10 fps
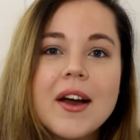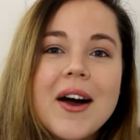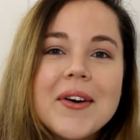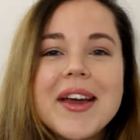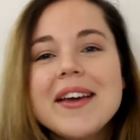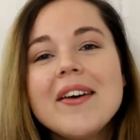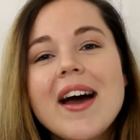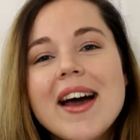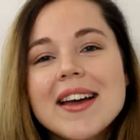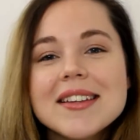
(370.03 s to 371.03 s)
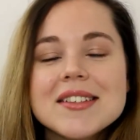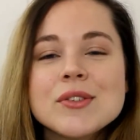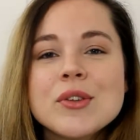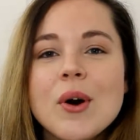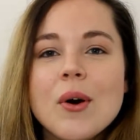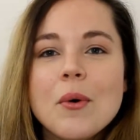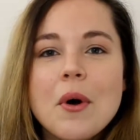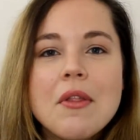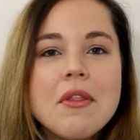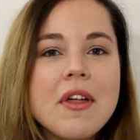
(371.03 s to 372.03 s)
Okay, you guys, so
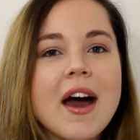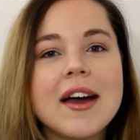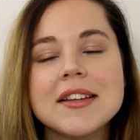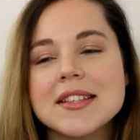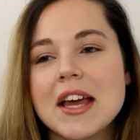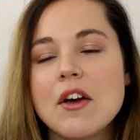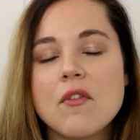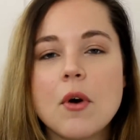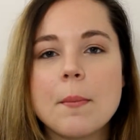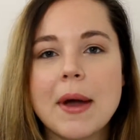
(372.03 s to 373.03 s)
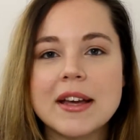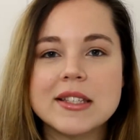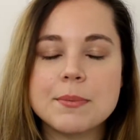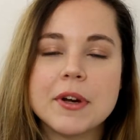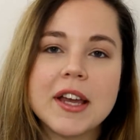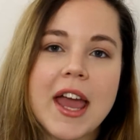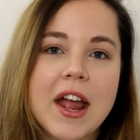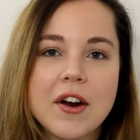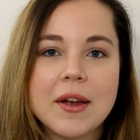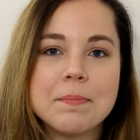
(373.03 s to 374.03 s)
that is it for my spring
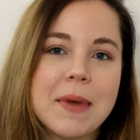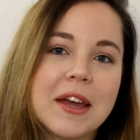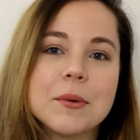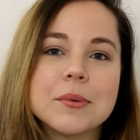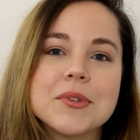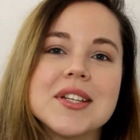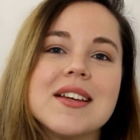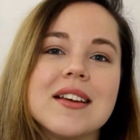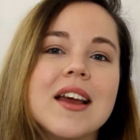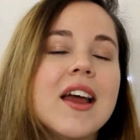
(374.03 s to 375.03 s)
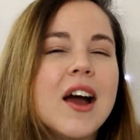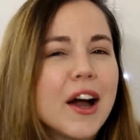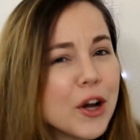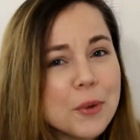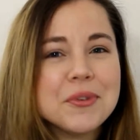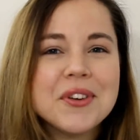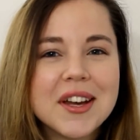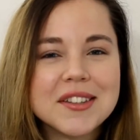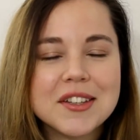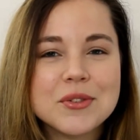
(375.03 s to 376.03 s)
hair and makeup routine. I hope you
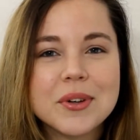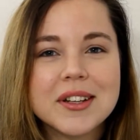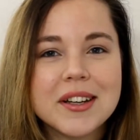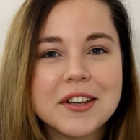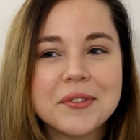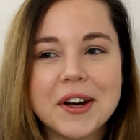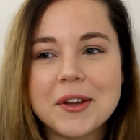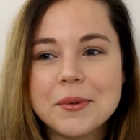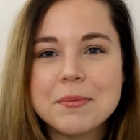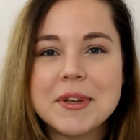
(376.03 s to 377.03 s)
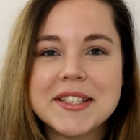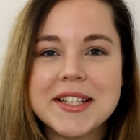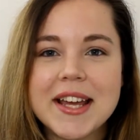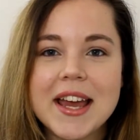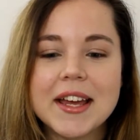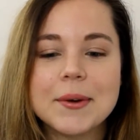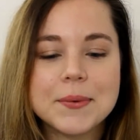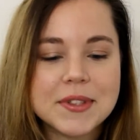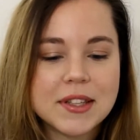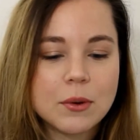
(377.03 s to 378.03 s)
guys enjoyed getting ready with me today. It
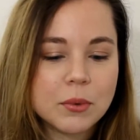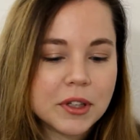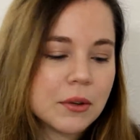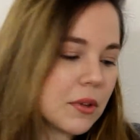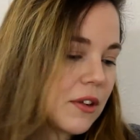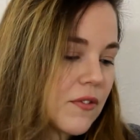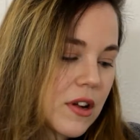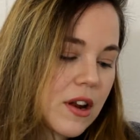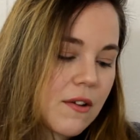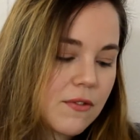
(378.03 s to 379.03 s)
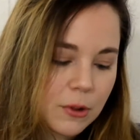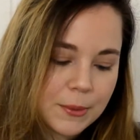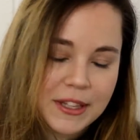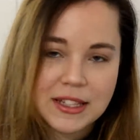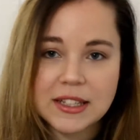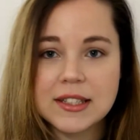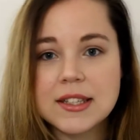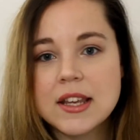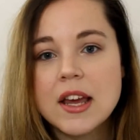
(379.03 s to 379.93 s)
was really fun filming this.